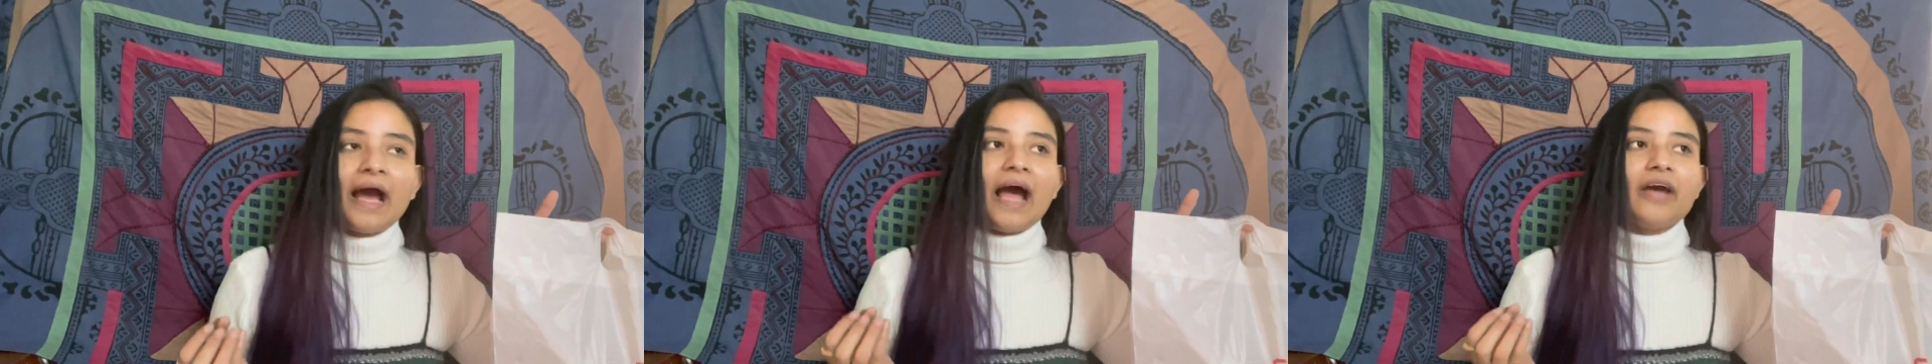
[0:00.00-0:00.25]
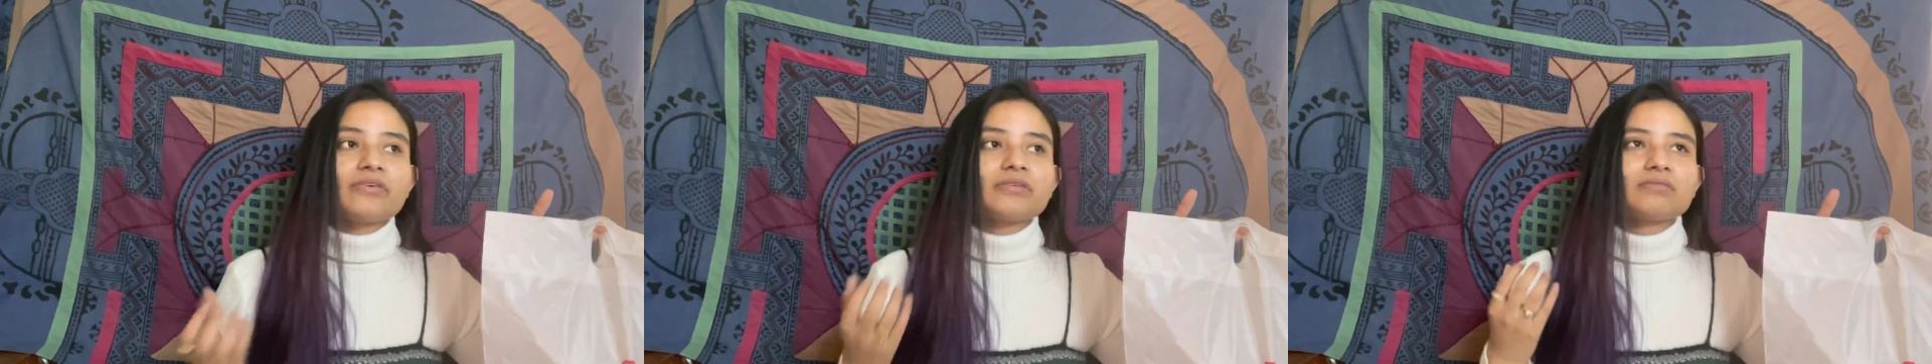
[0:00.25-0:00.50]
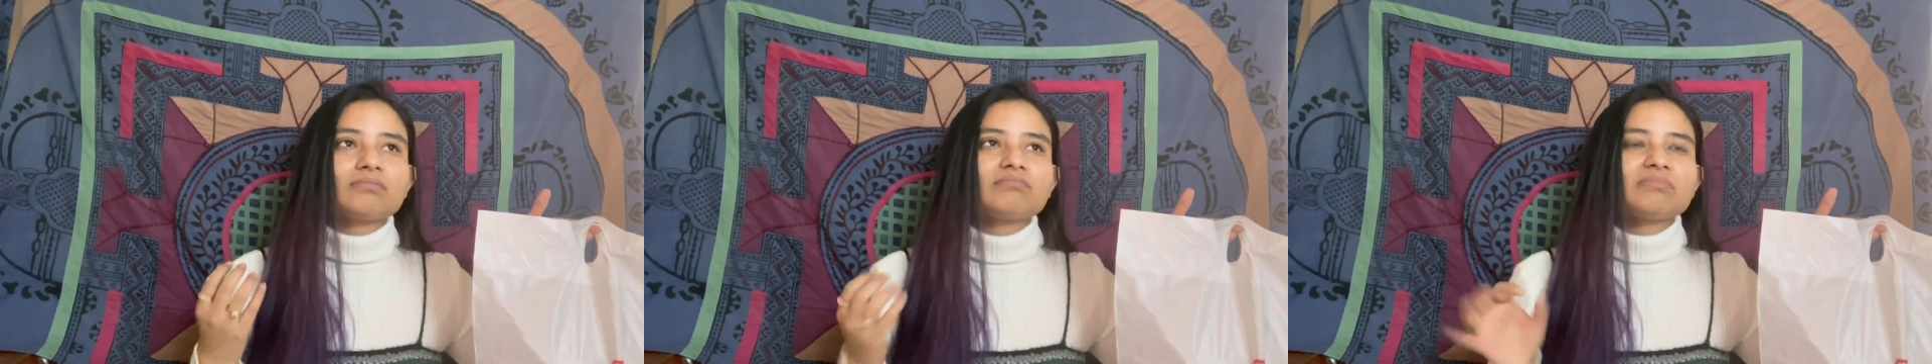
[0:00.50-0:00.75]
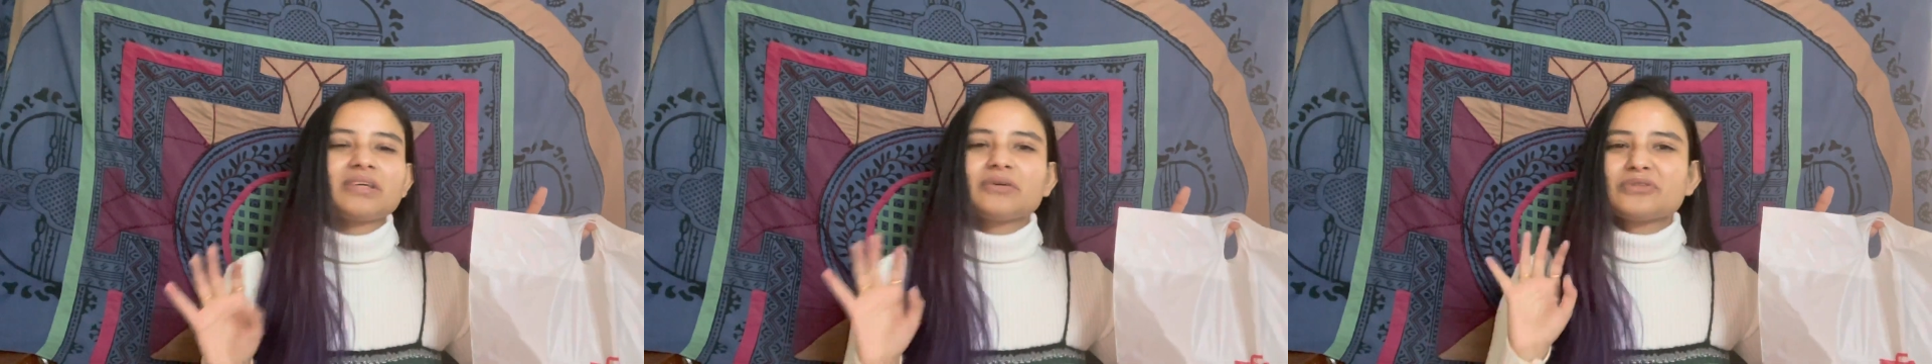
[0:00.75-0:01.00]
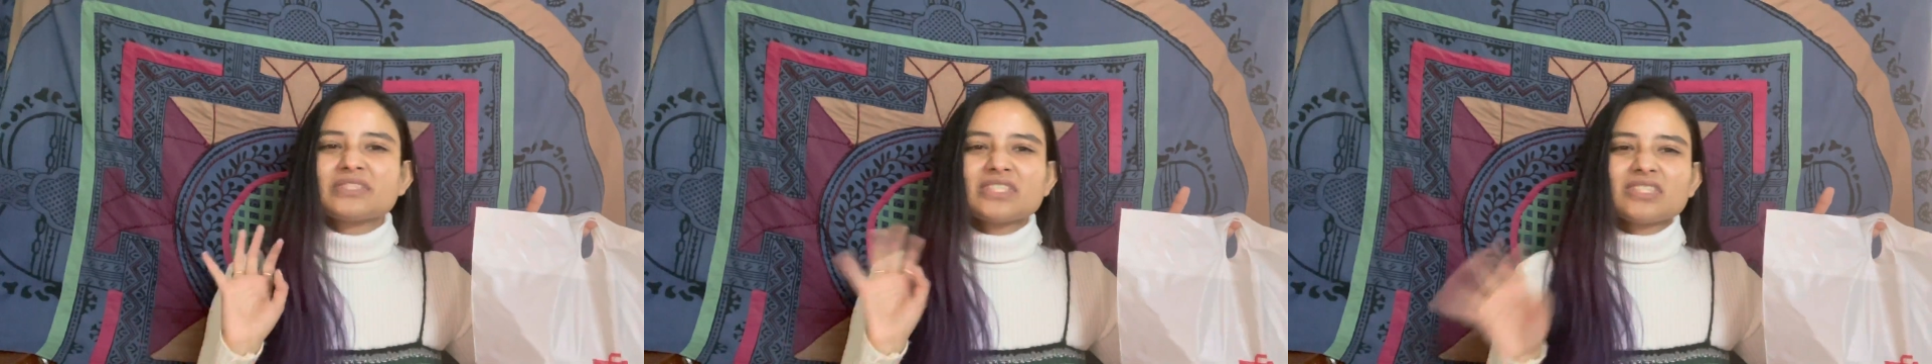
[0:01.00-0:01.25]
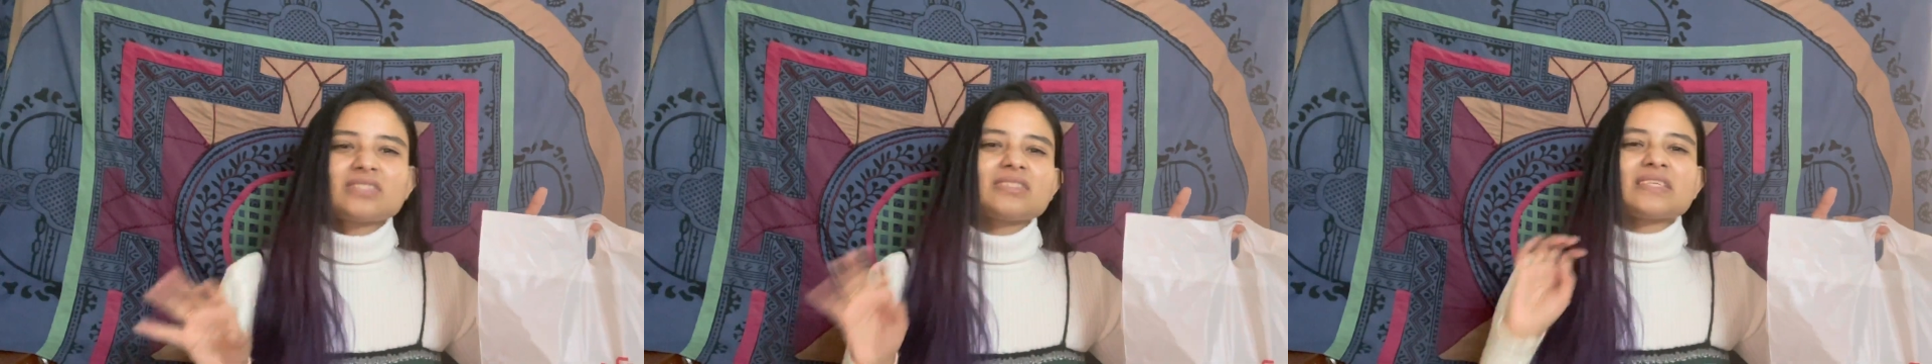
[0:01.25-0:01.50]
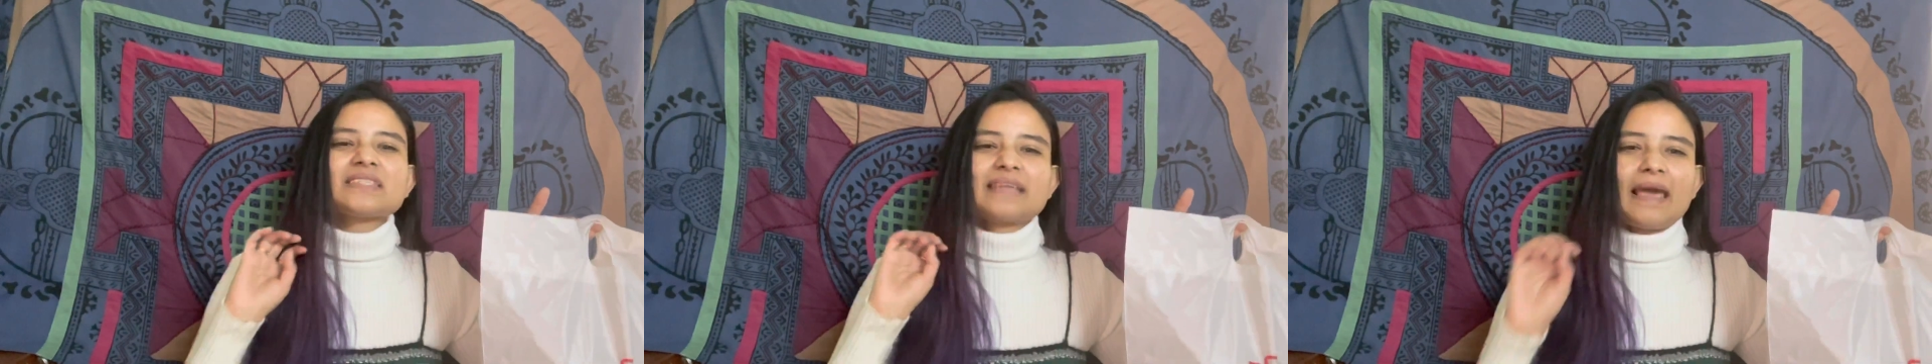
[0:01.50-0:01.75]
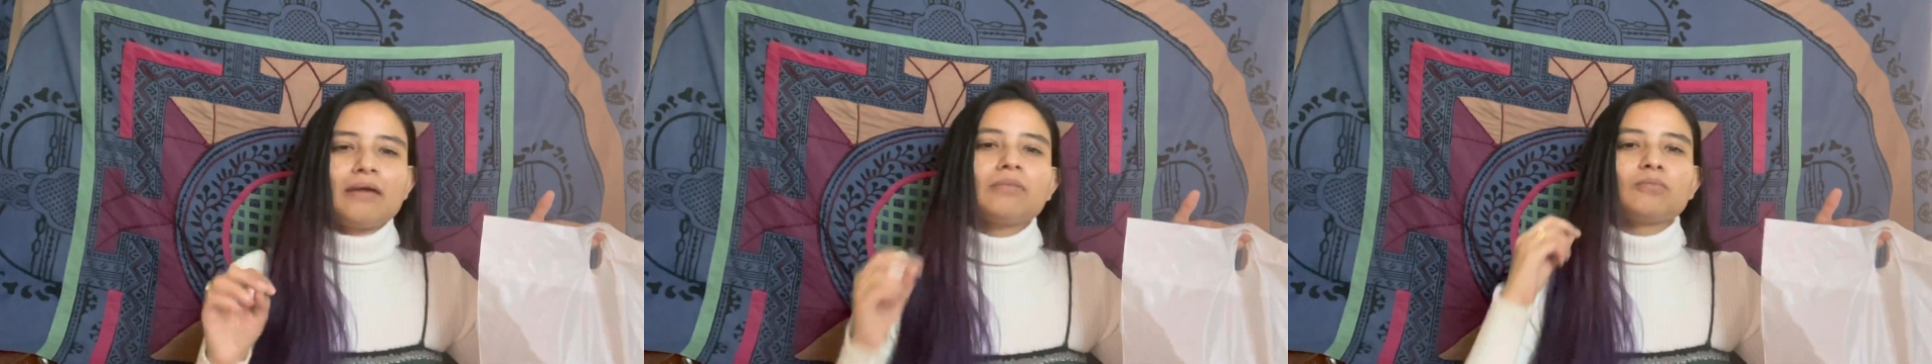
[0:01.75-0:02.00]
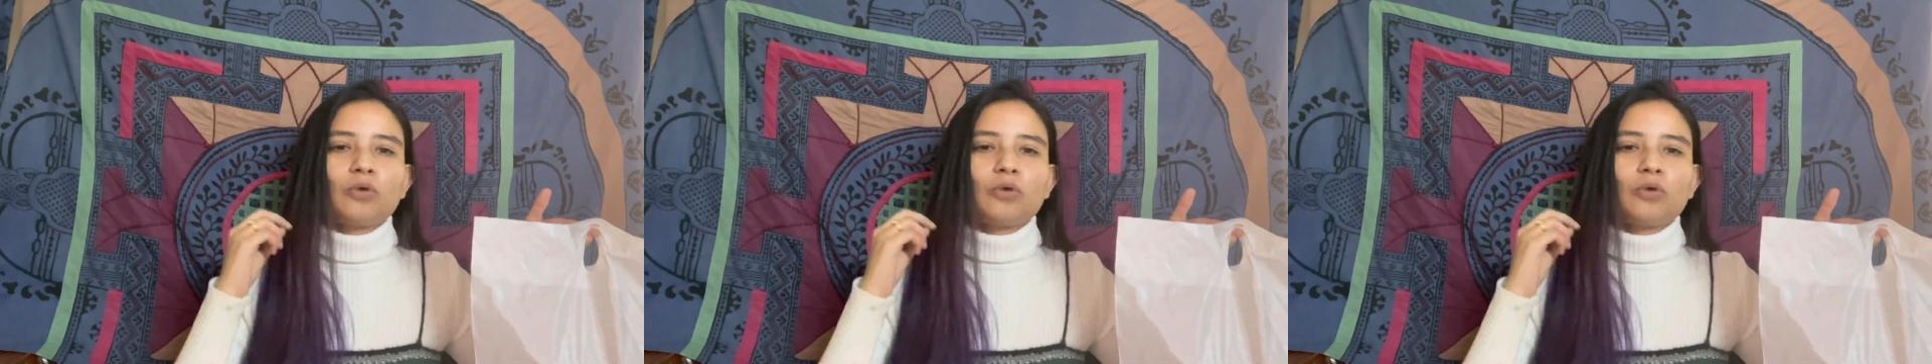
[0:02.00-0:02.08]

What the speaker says: It was just same